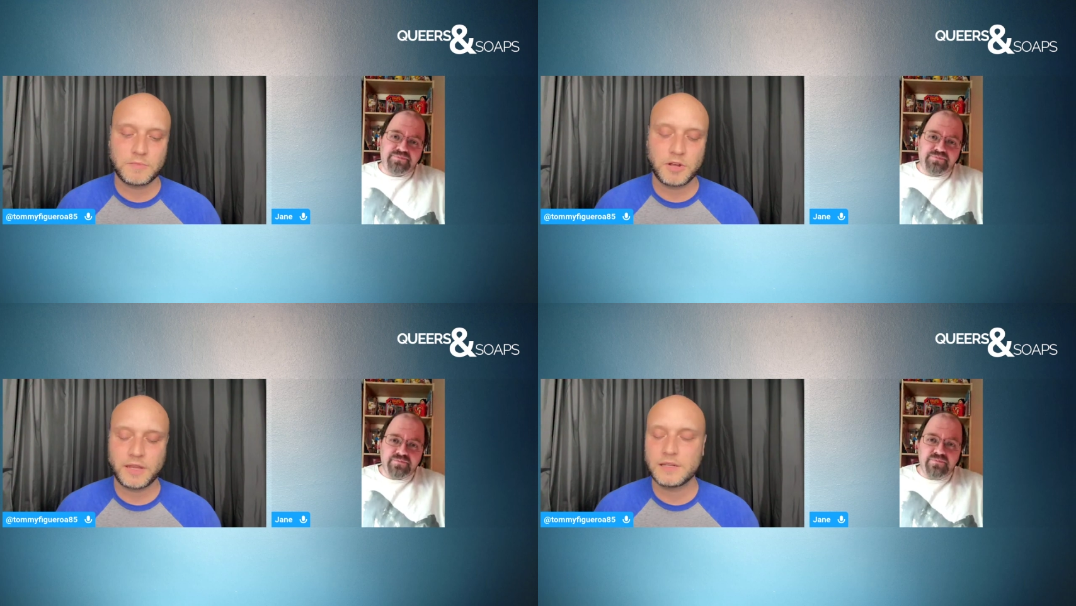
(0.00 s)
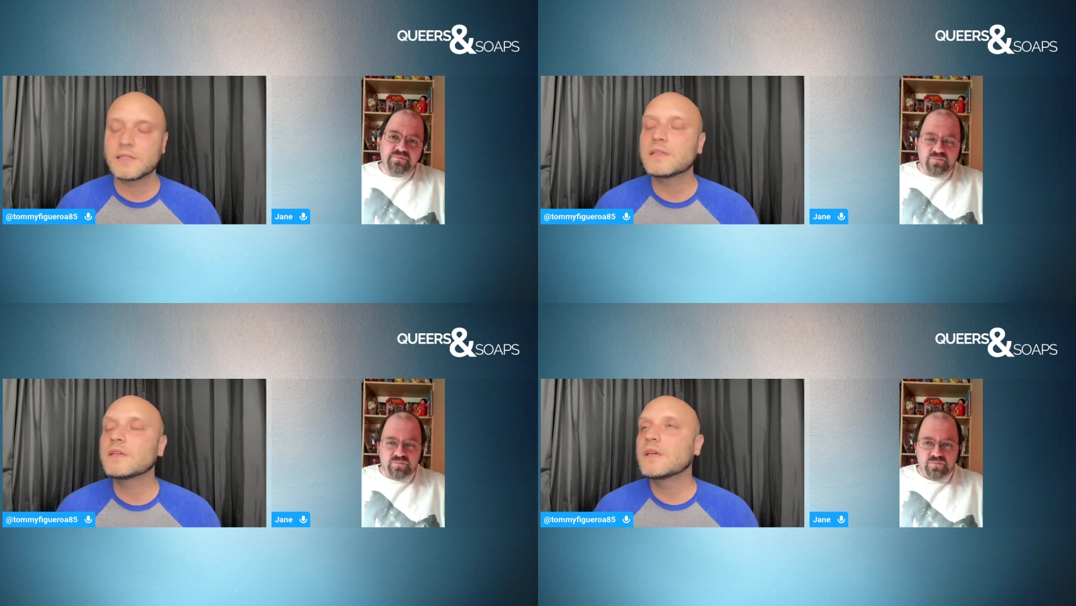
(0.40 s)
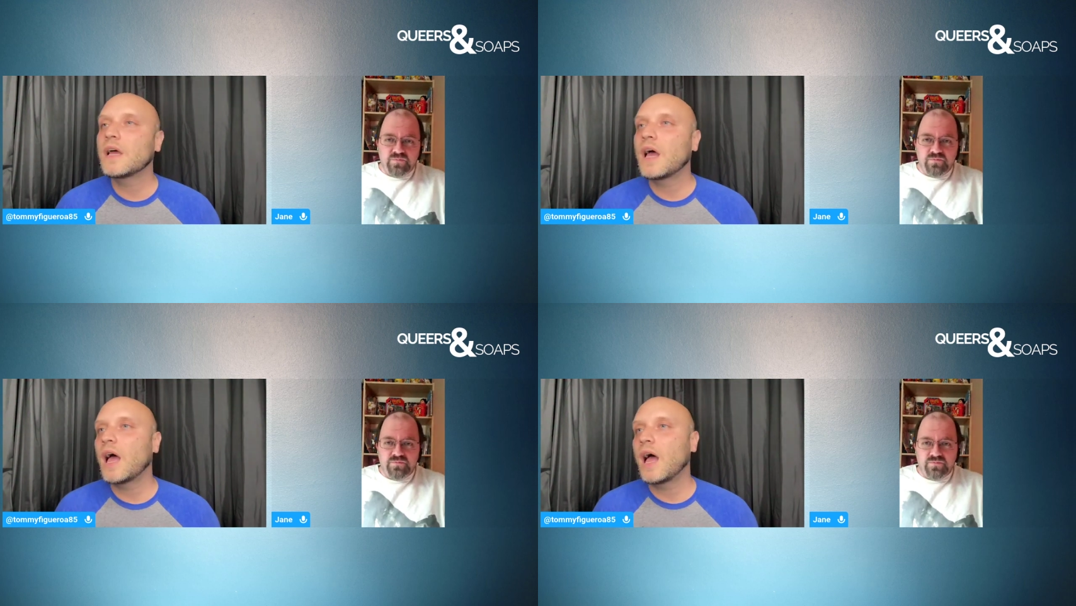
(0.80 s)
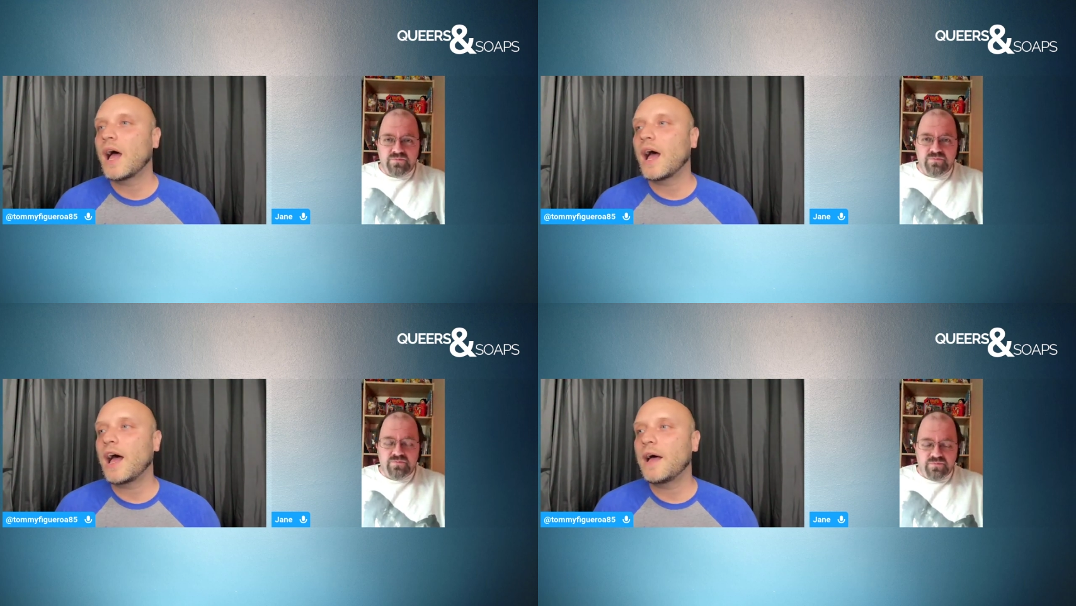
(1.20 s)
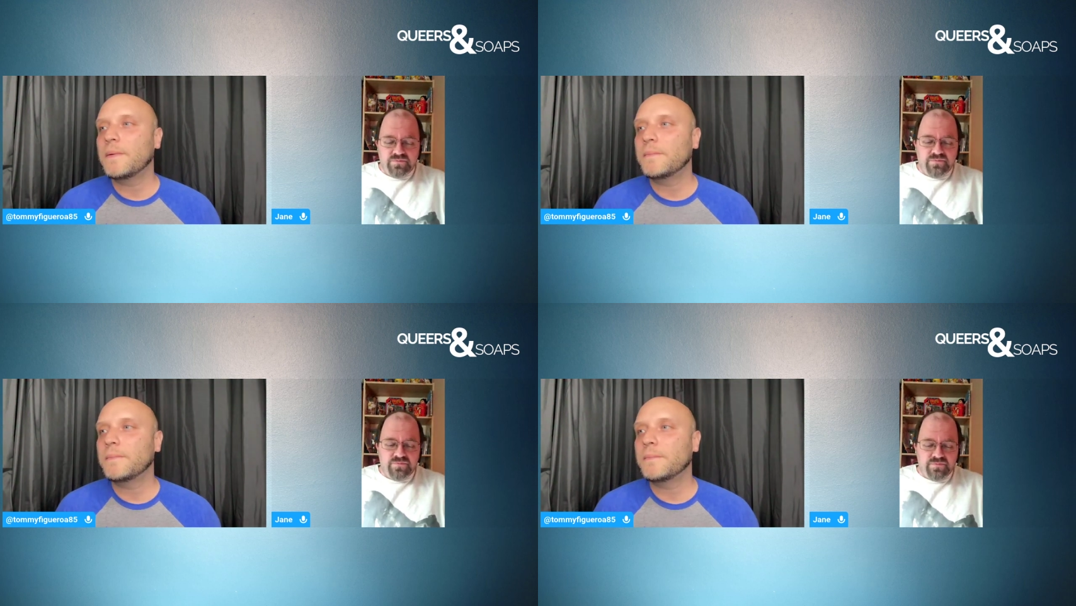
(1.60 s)
Speaker 1: Marlena's.
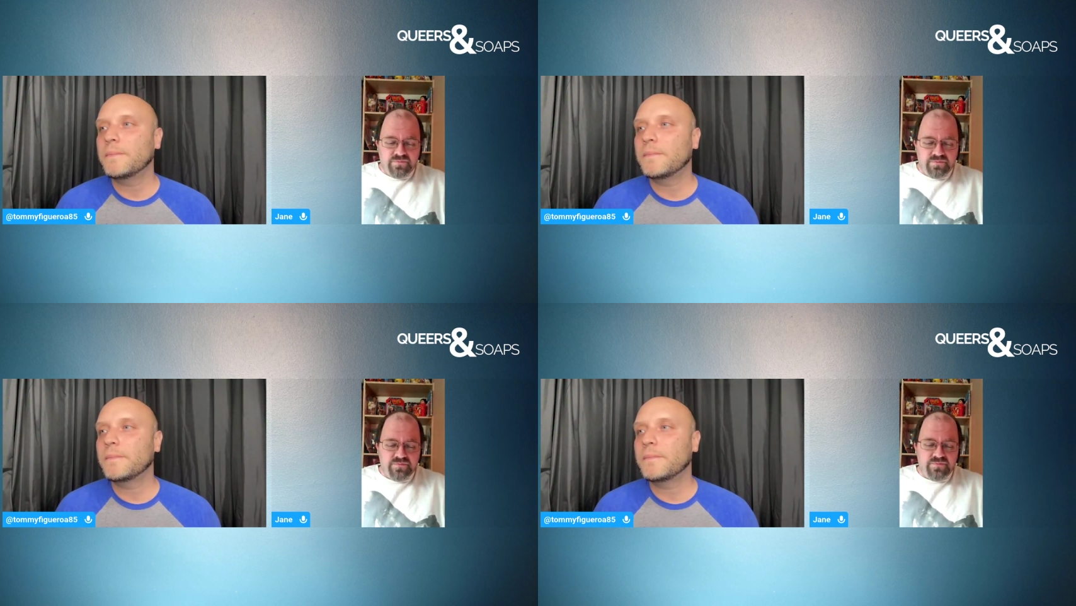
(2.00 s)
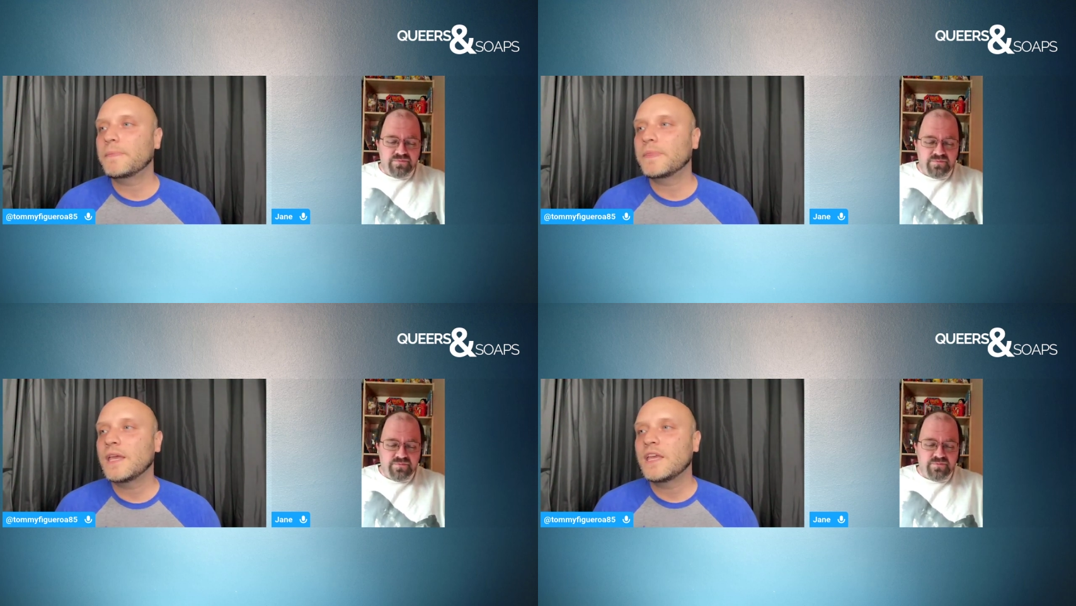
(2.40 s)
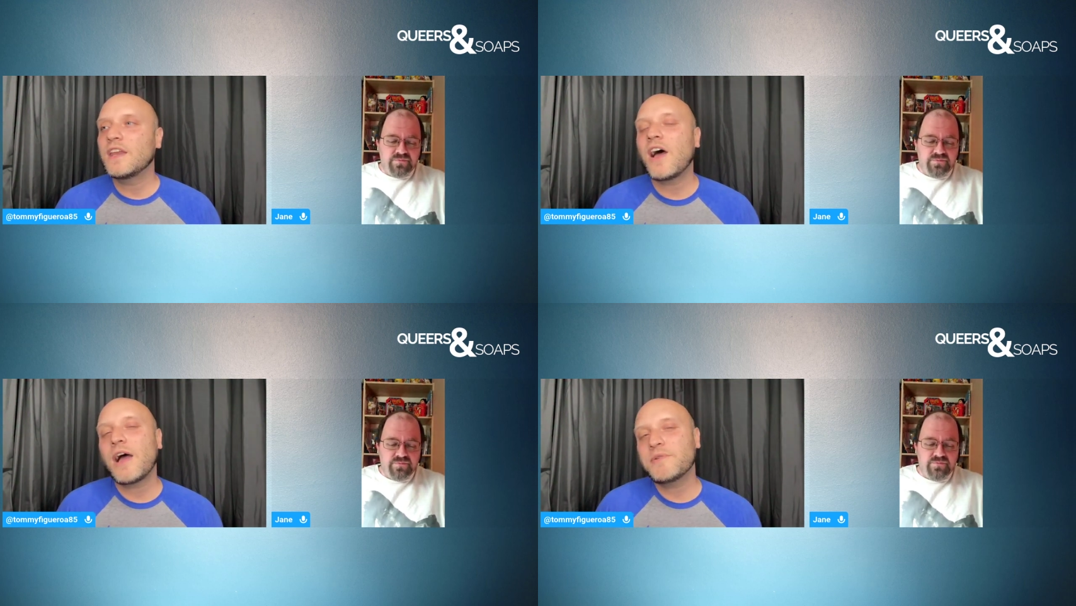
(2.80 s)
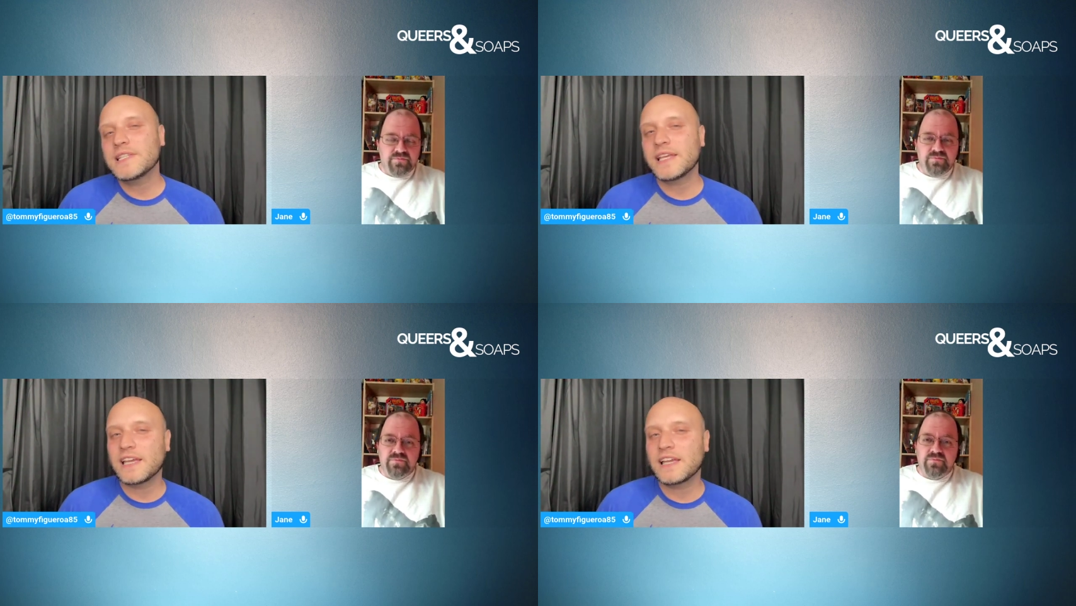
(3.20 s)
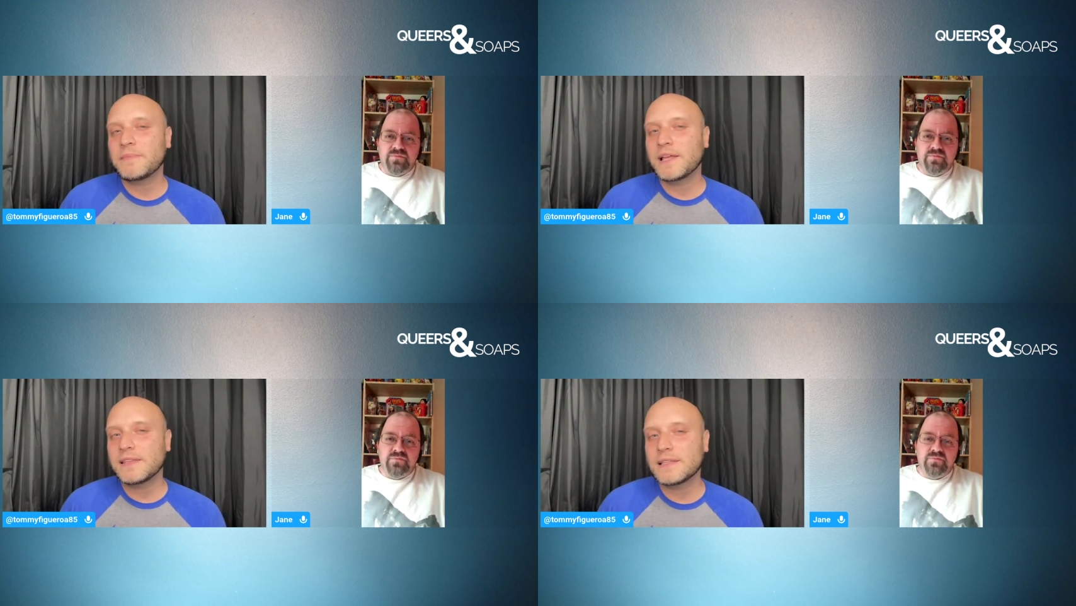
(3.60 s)
Um, you know, I was thinking
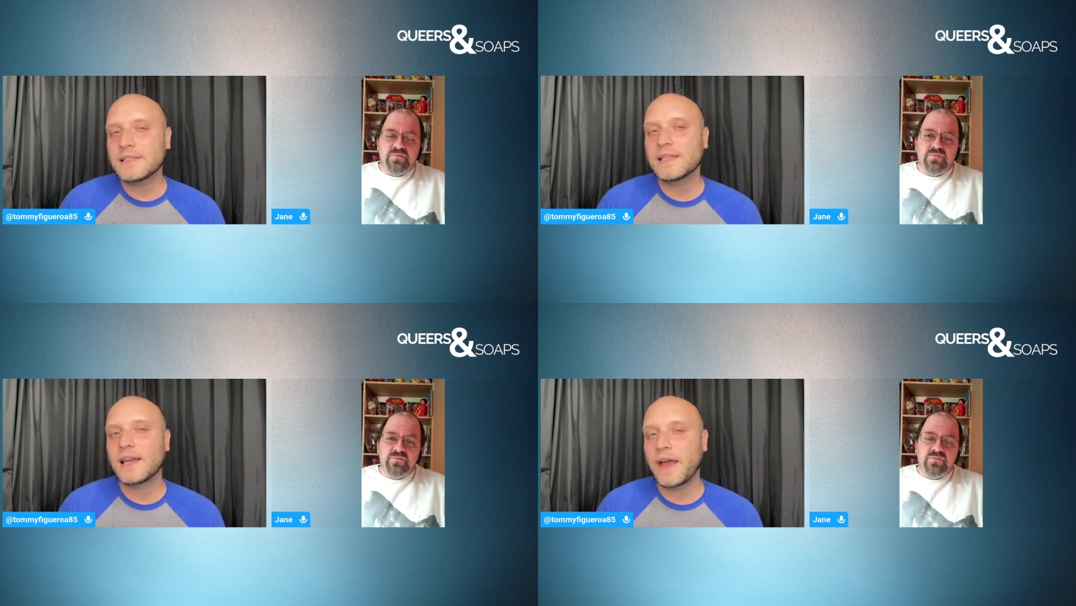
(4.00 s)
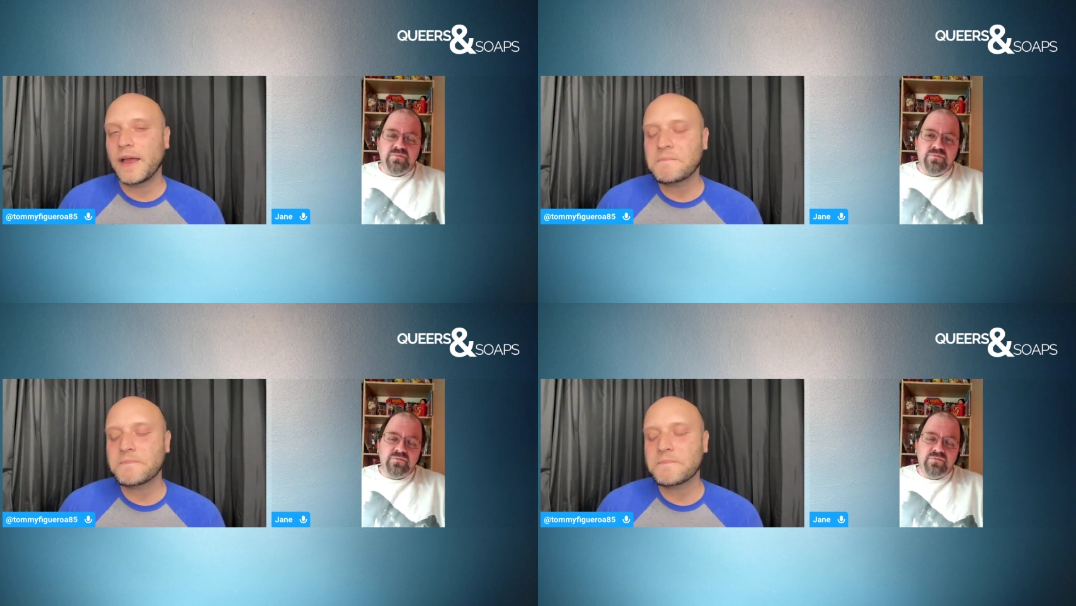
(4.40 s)
about this today.